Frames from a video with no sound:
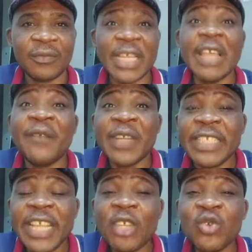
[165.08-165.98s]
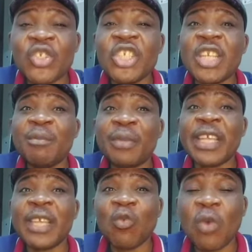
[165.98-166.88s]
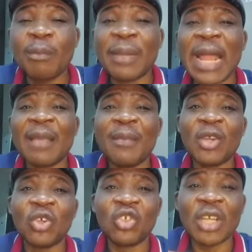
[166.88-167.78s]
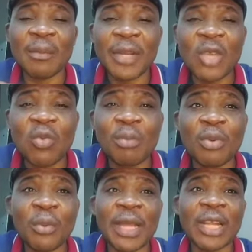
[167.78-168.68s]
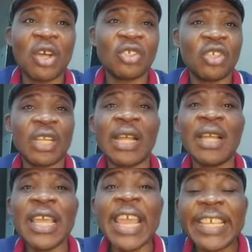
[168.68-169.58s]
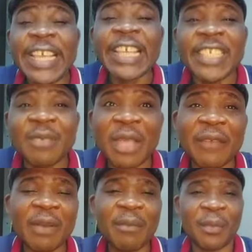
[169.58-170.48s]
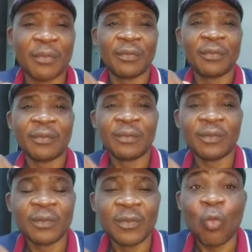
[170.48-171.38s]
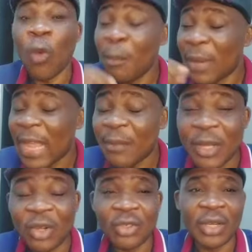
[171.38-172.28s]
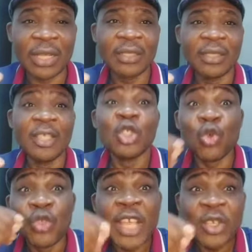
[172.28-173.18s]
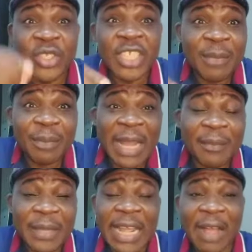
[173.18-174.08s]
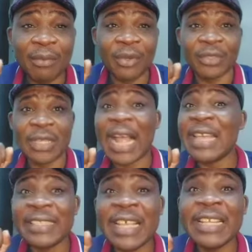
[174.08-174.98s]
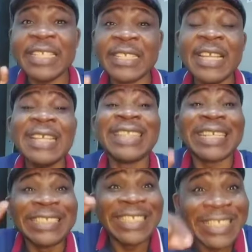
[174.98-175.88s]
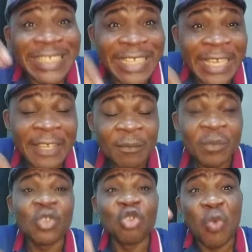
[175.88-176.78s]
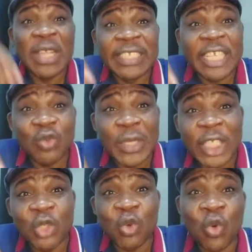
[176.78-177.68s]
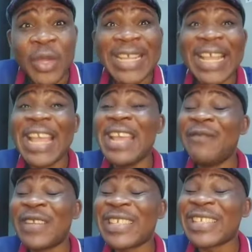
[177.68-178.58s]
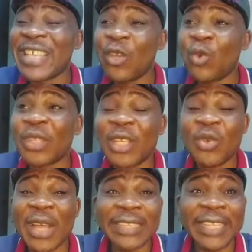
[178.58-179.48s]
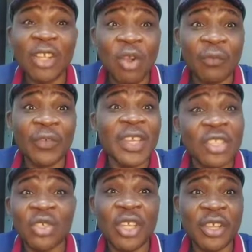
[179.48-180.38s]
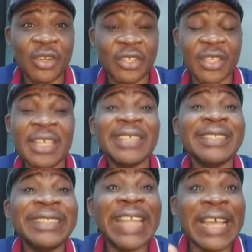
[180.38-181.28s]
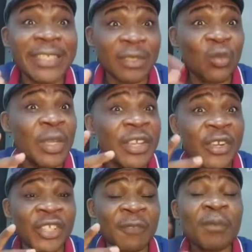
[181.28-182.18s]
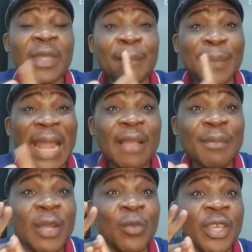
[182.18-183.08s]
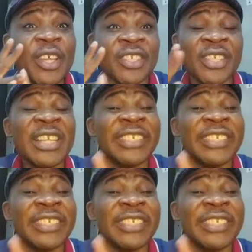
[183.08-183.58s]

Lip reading: Every day you see them bringing one blackmail or the other, bringing one propaganda or the other against Biafran people. One blackmail or the other. Today you see the blackmail they have brought. I said it that this year, 2022, every single thing you can think of is going to increase. Deaths will increase. Blackmail will increase.